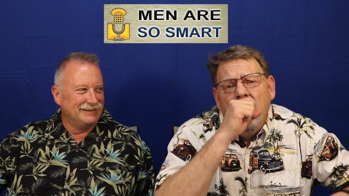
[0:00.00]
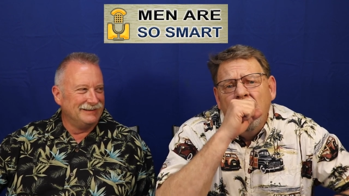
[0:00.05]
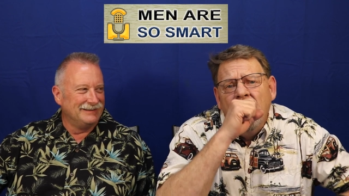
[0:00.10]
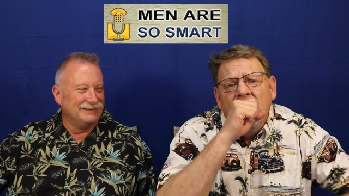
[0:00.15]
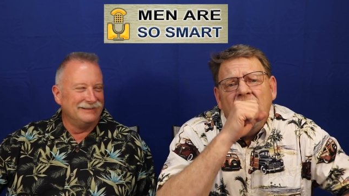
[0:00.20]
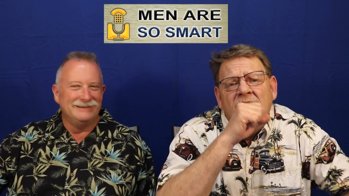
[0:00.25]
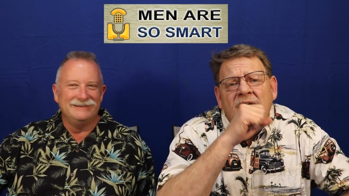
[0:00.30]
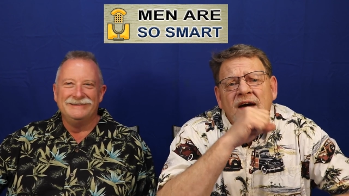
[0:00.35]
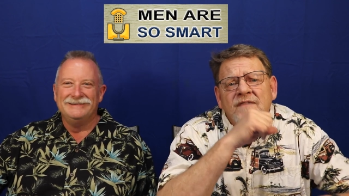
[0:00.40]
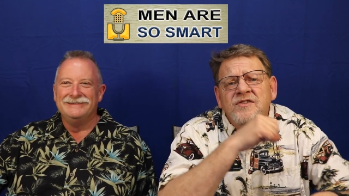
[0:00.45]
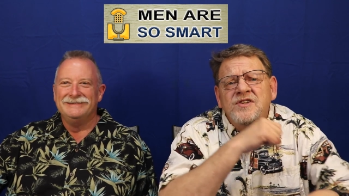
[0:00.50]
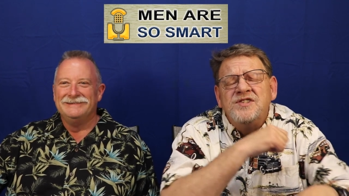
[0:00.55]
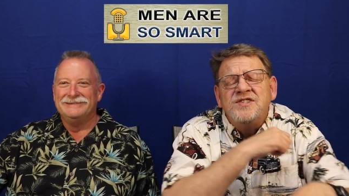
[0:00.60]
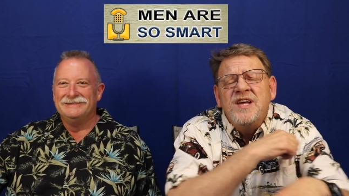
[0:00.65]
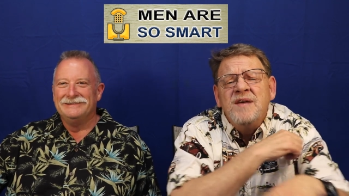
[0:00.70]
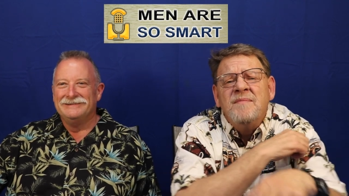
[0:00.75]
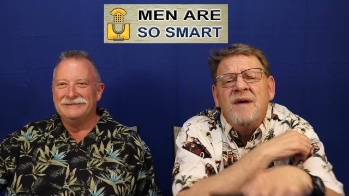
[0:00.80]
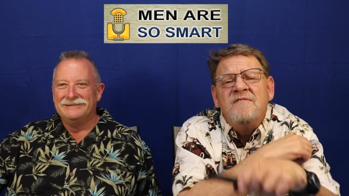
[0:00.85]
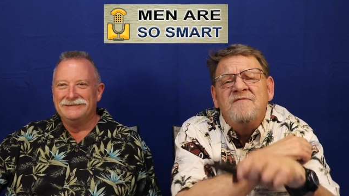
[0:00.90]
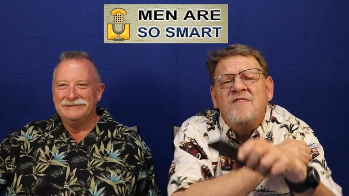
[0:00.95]
Speaker 1: have you
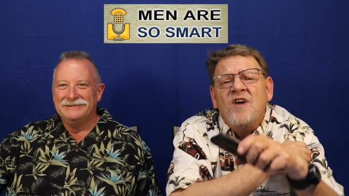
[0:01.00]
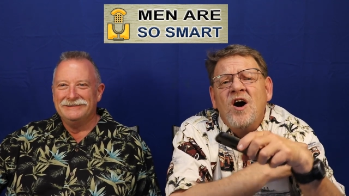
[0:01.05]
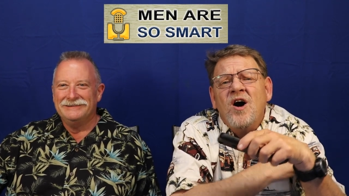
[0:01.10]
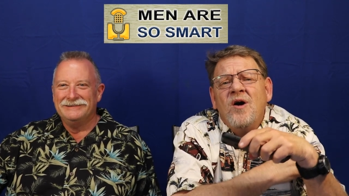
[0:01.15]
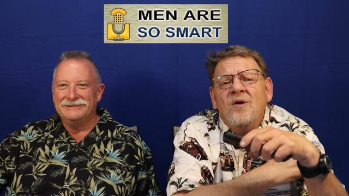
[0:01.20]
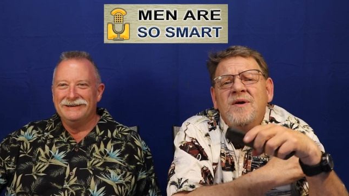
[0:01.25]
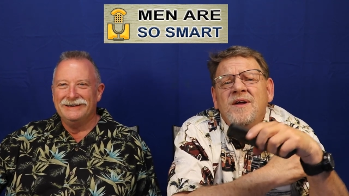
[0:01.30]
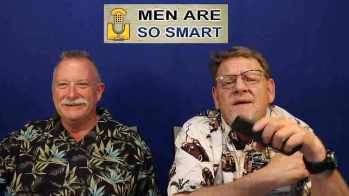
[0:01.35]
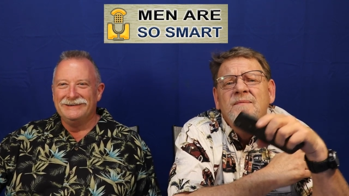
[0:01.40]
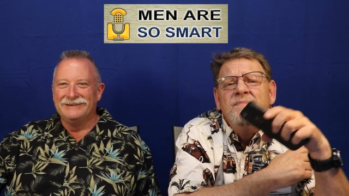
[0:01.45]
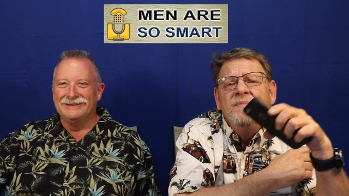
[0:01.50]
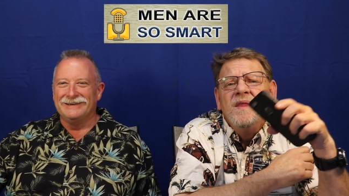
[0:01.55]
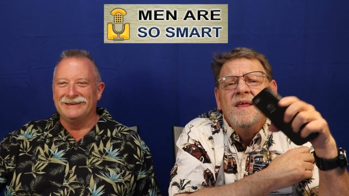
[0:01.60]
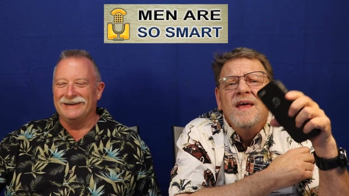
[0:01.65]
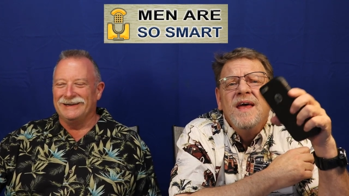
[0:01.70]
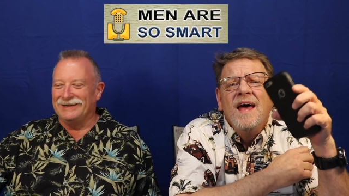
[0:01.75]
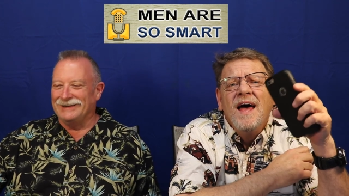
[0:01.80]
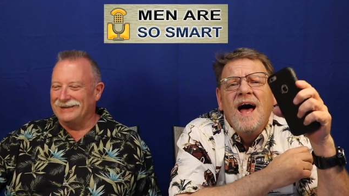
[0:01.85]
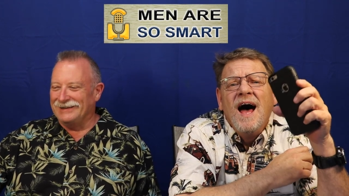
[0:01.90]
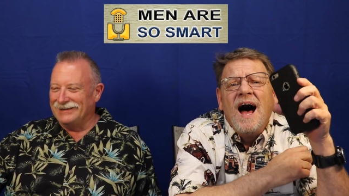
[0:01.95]
seen my phone?
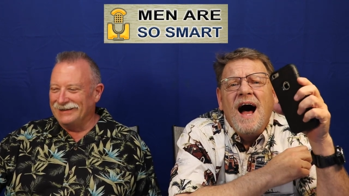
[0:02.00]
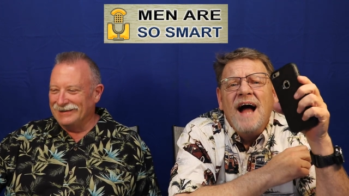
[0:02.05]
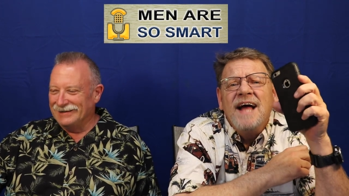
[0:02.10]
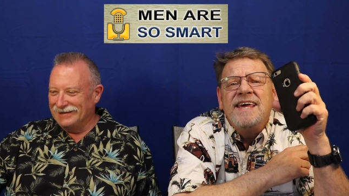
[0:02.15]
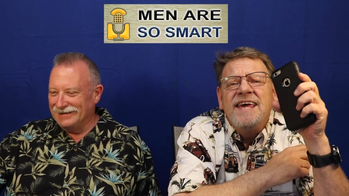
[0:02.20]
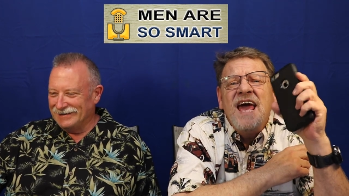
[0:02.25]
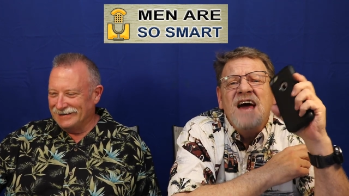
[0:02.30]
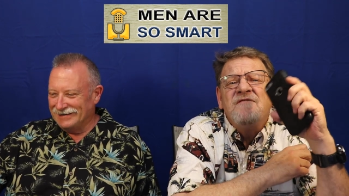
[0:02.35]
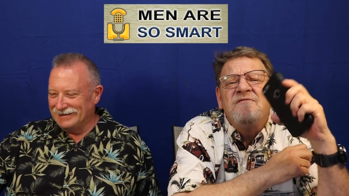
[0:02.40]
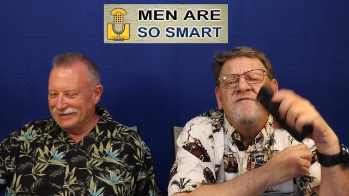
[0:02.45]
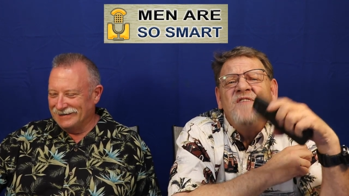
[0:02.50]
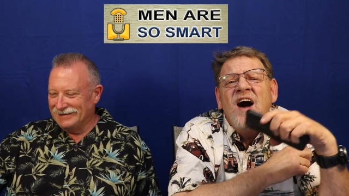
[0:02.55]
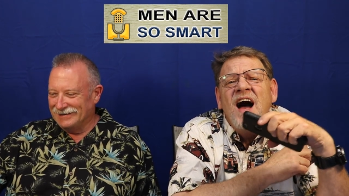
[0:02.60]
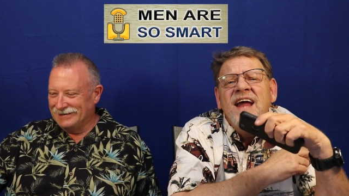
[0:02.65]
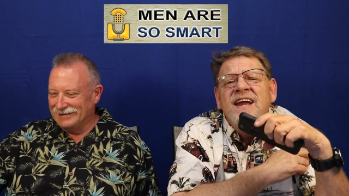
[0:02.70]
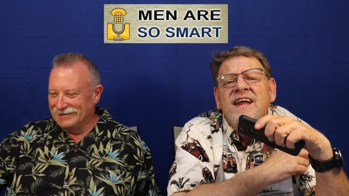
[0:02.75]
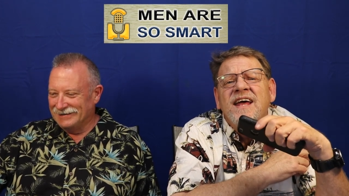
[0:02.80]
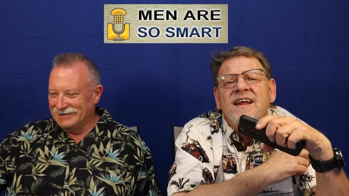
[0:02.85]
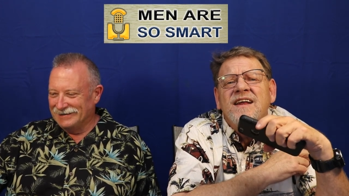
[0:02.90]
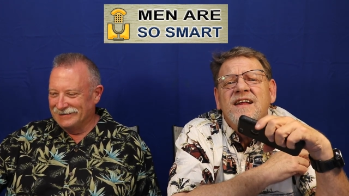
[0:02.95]
I can't
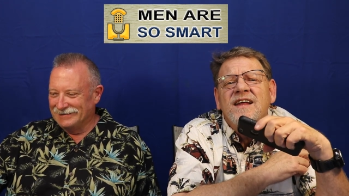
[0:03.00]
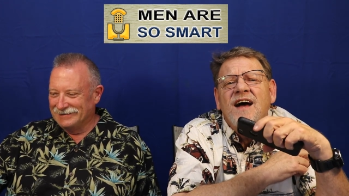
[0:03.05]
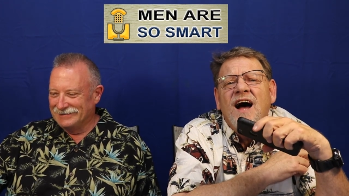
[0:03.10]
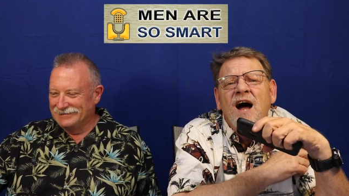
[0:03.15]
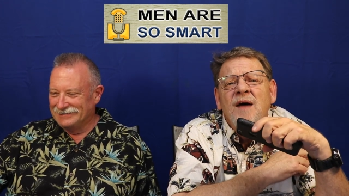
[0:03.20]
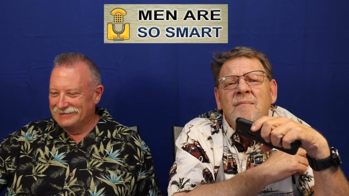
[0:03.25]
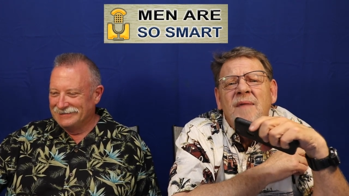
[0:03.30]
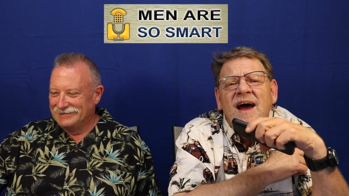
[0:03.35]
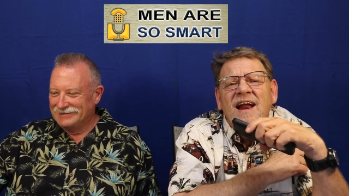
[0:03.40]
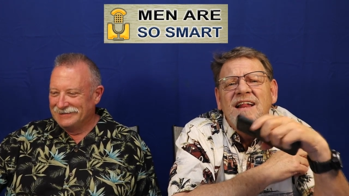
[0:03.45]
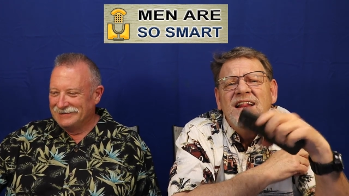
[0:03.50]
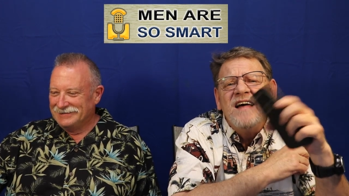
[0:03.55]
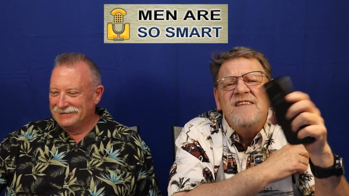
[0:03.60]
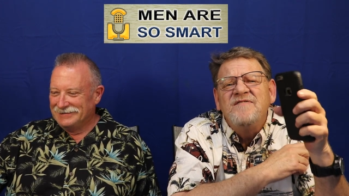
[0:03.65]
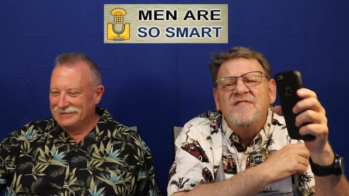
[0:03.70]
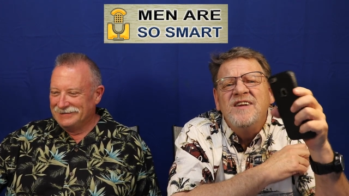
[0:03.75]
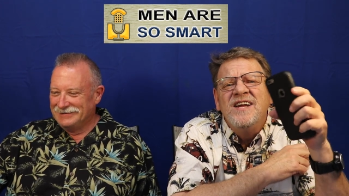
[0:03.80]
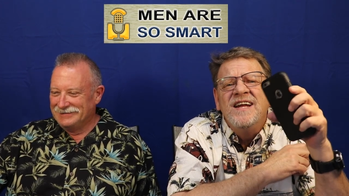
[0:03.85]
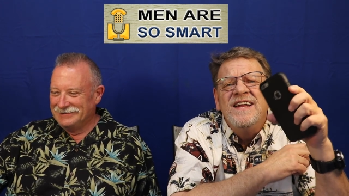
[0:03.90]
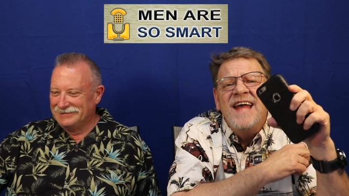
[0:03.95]
find it. I might have
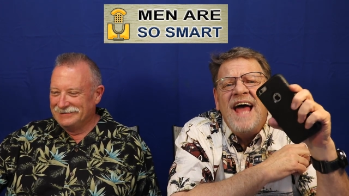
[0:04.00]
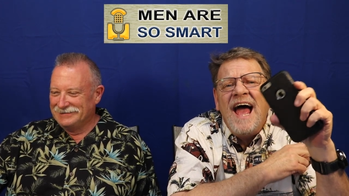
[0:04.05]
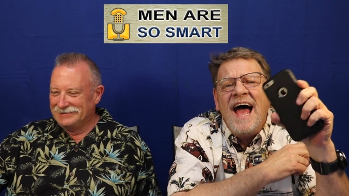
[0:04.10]
left it in the